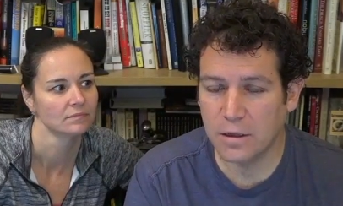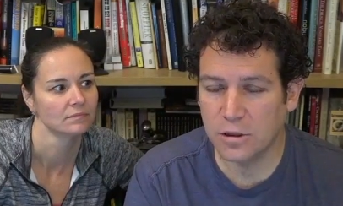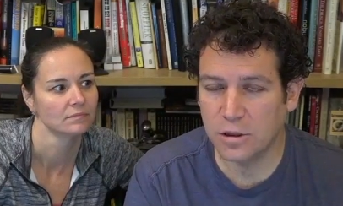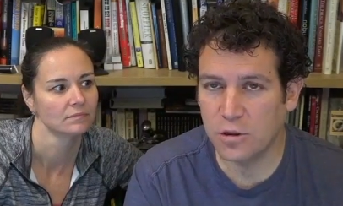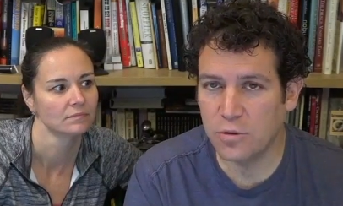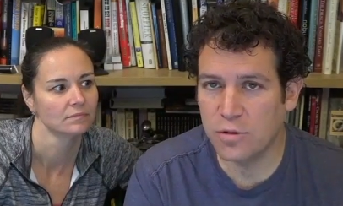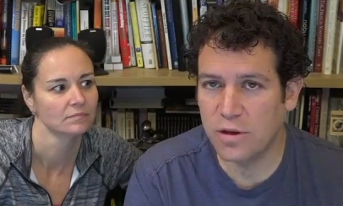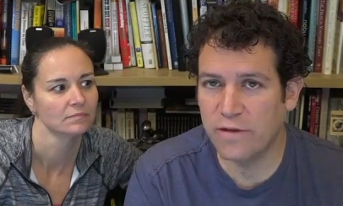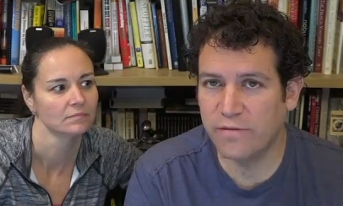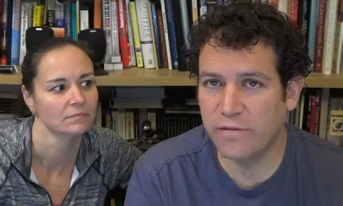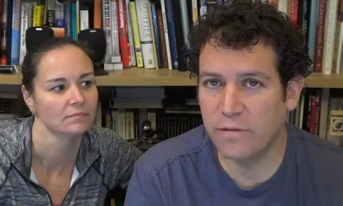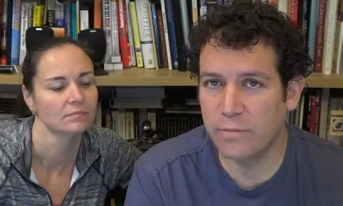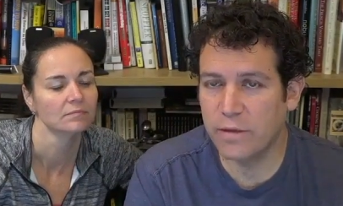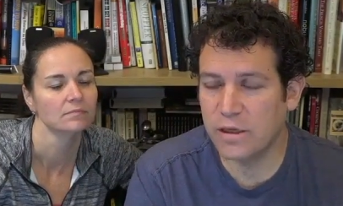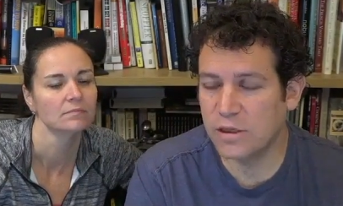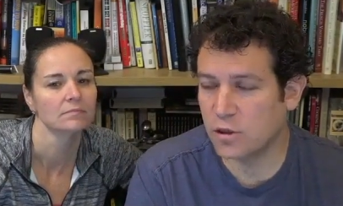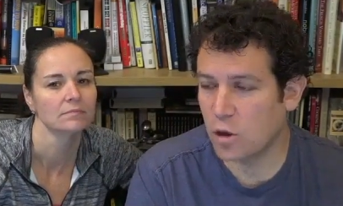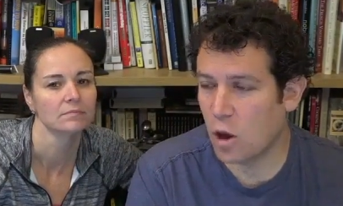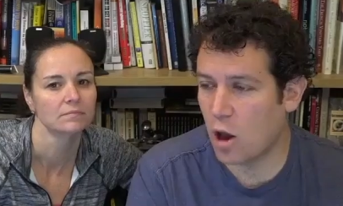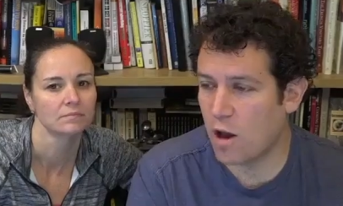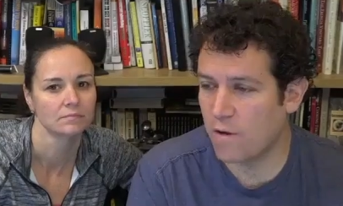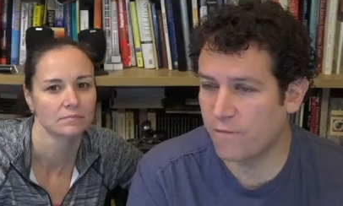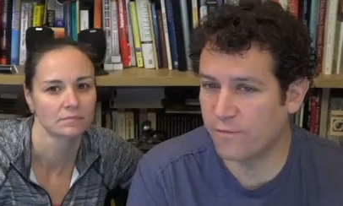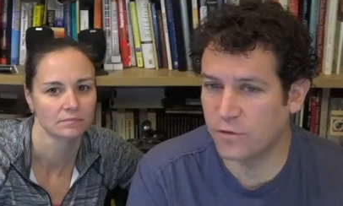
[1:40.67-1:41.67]
Speaker 1: So you give them
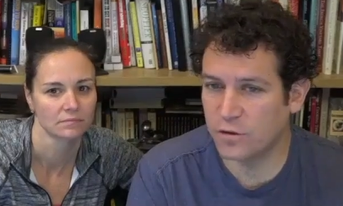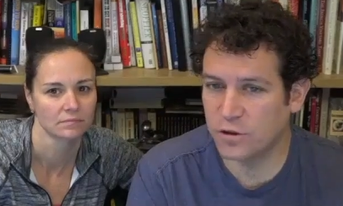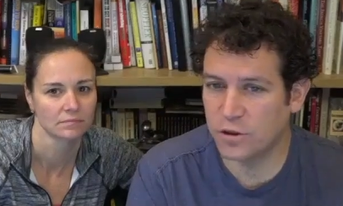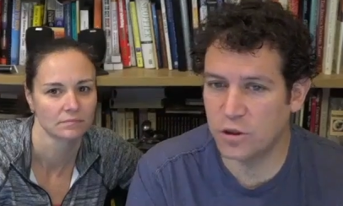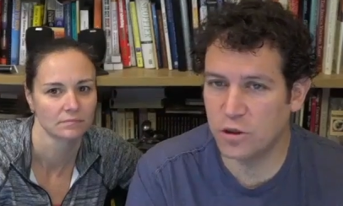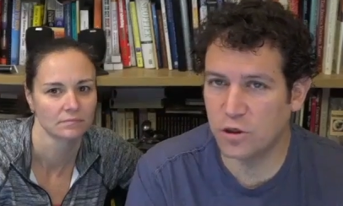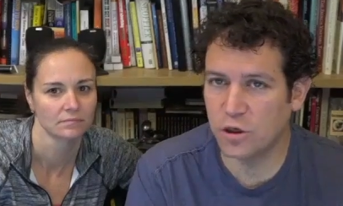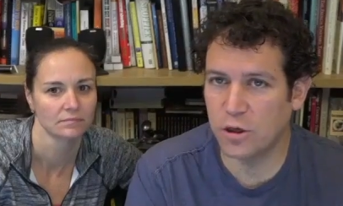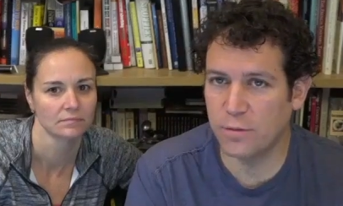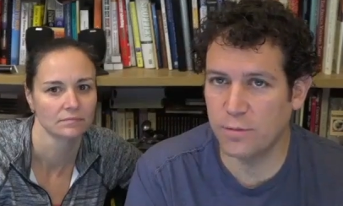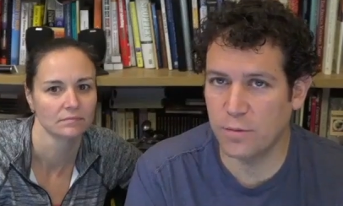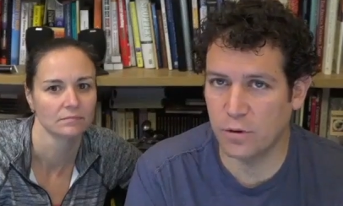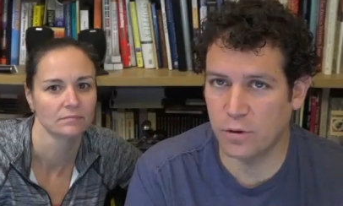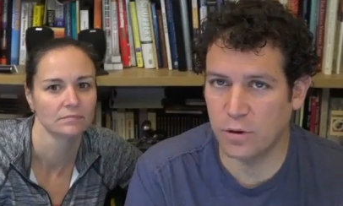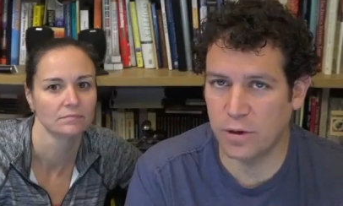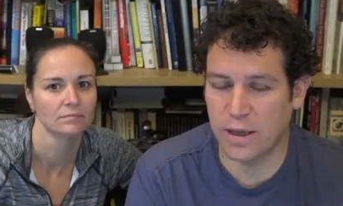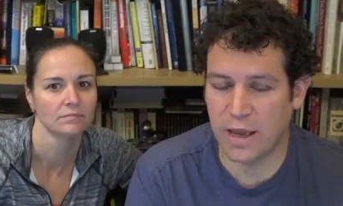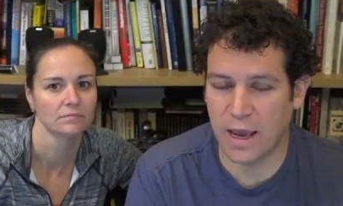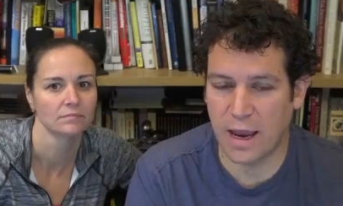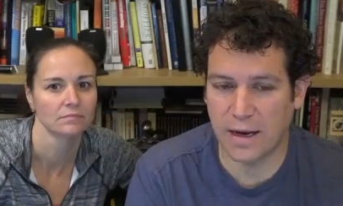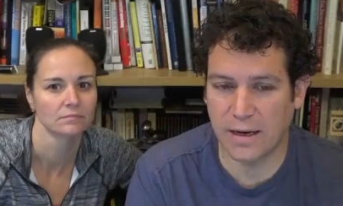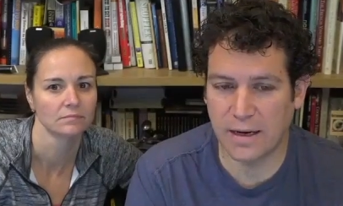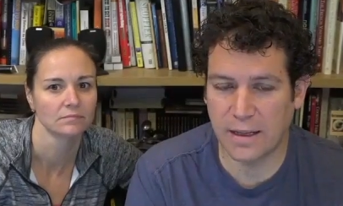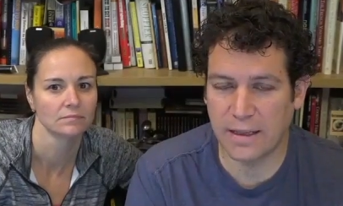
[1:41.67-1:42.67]
these offers and you
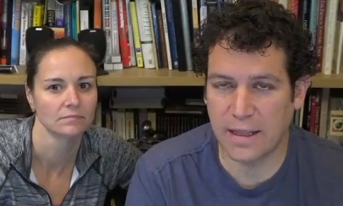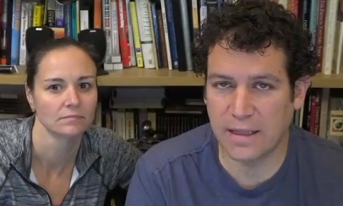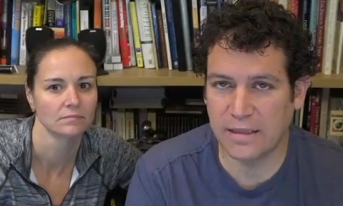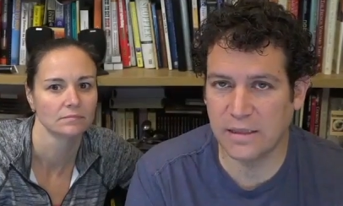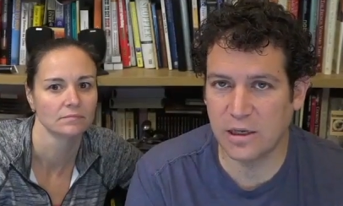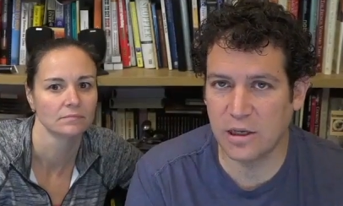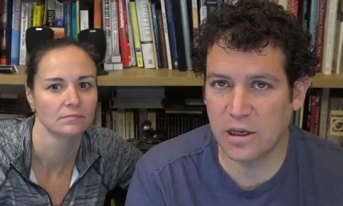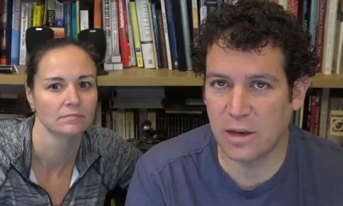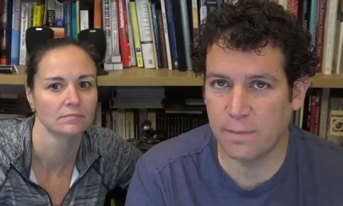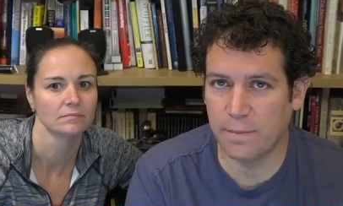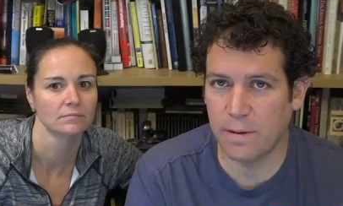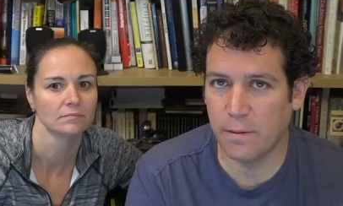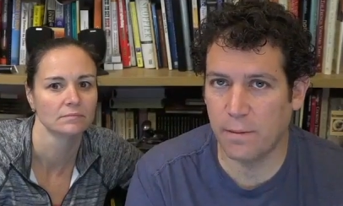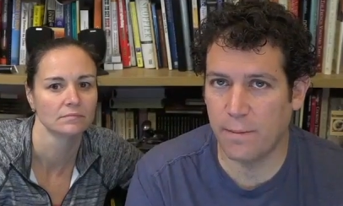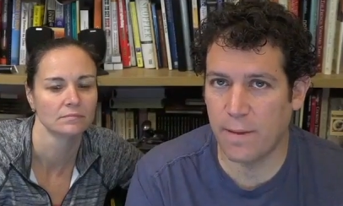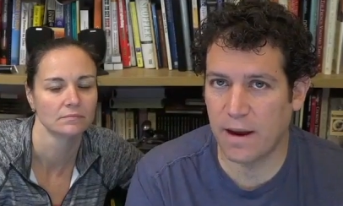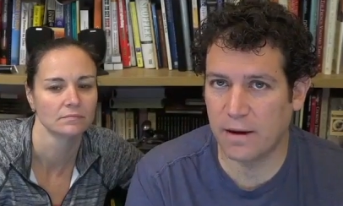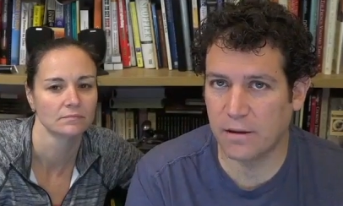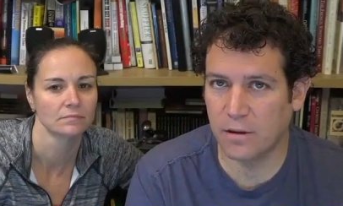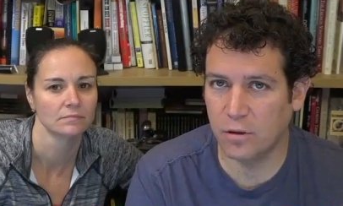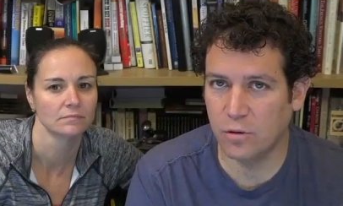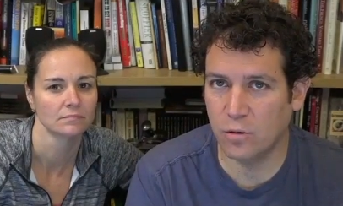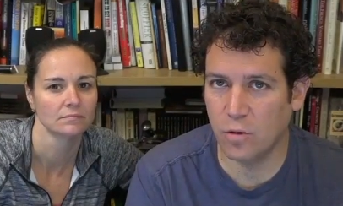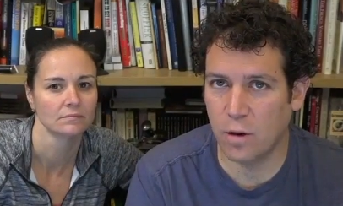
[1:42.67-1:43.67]
communicate, and that's how you get people
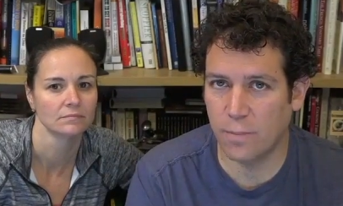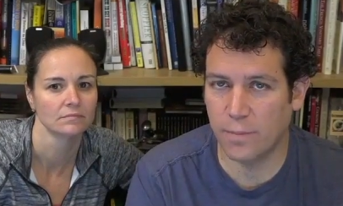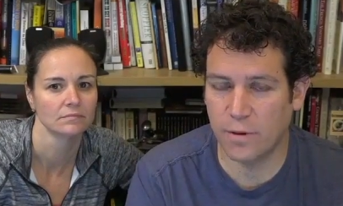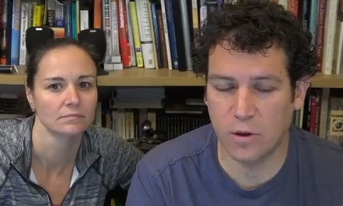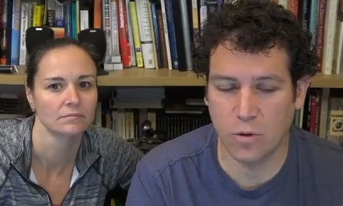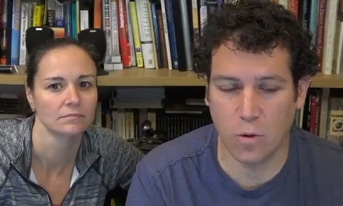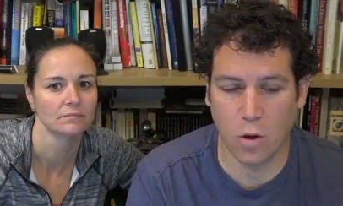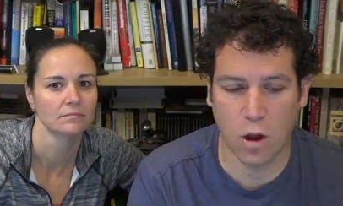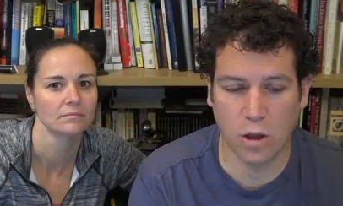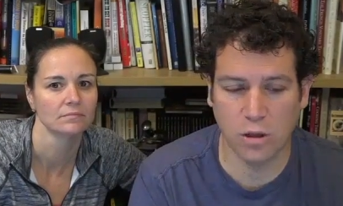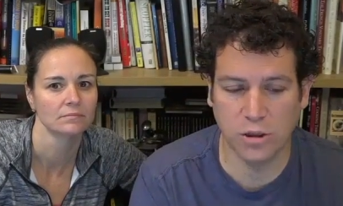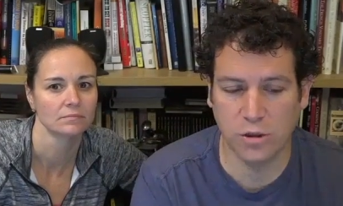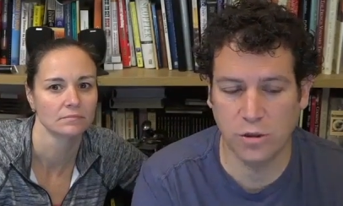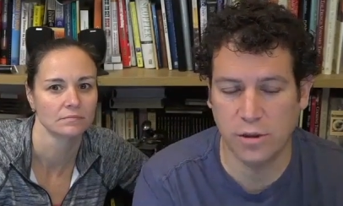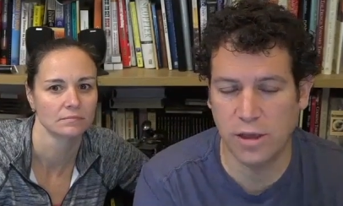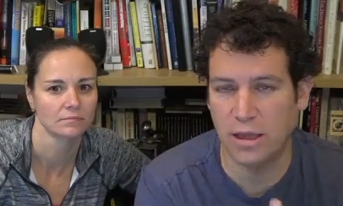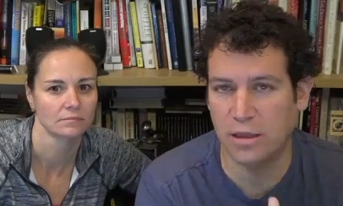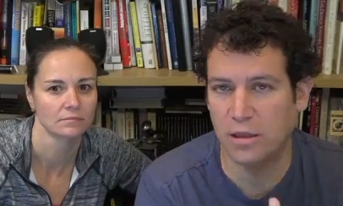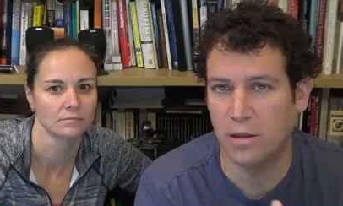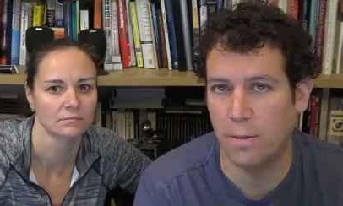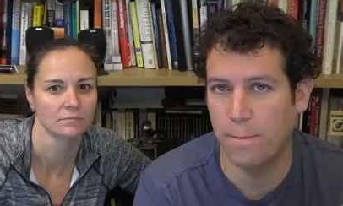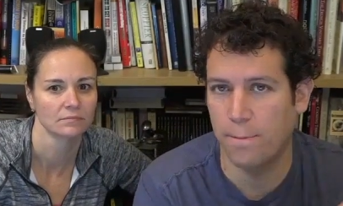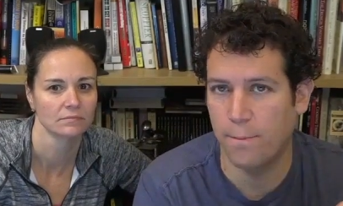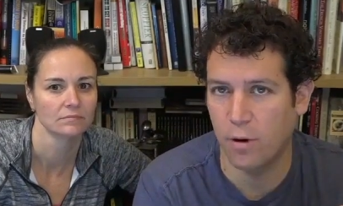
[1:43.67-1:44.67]
back in the door. But you also
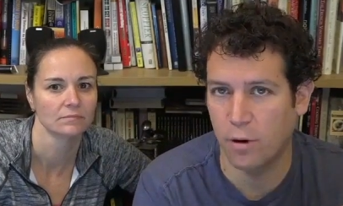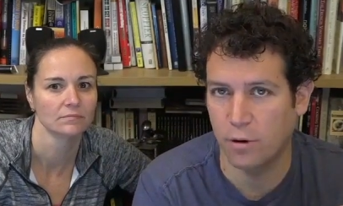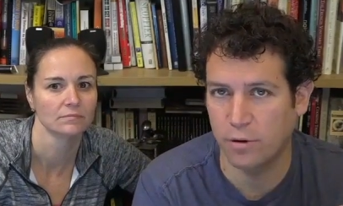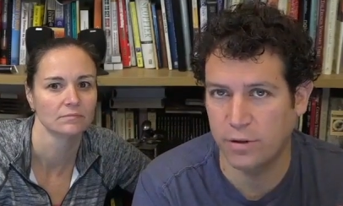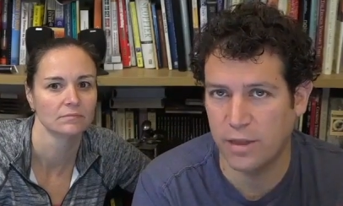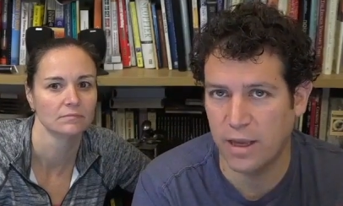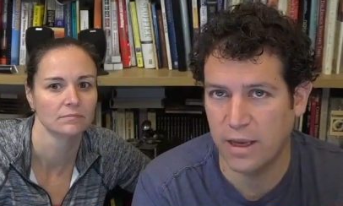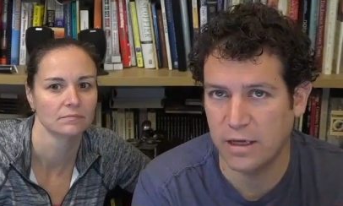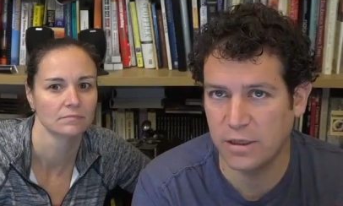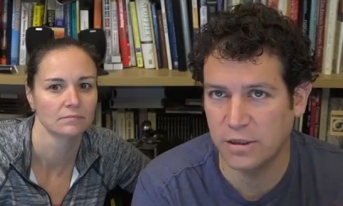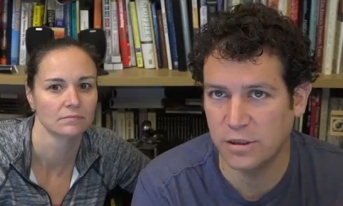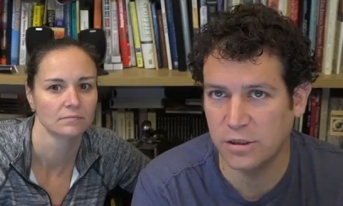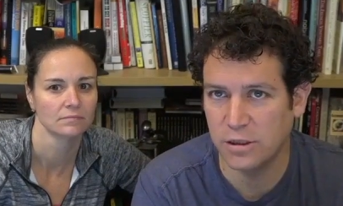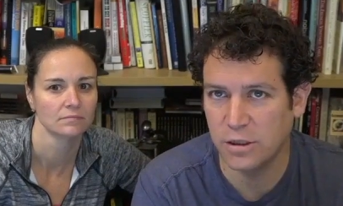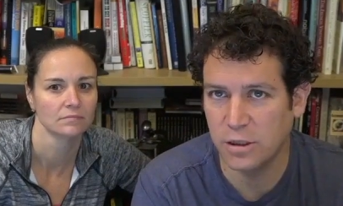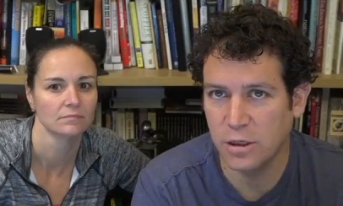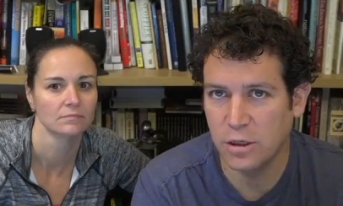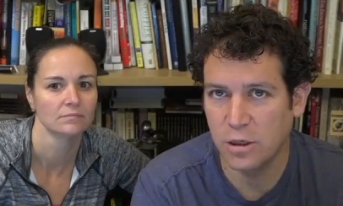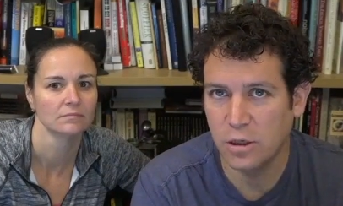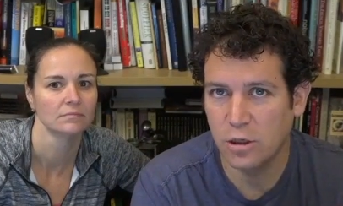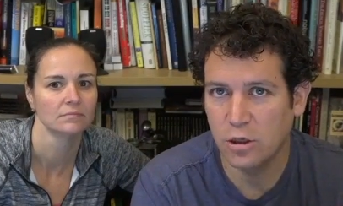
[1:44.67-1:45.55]
get their birthdays.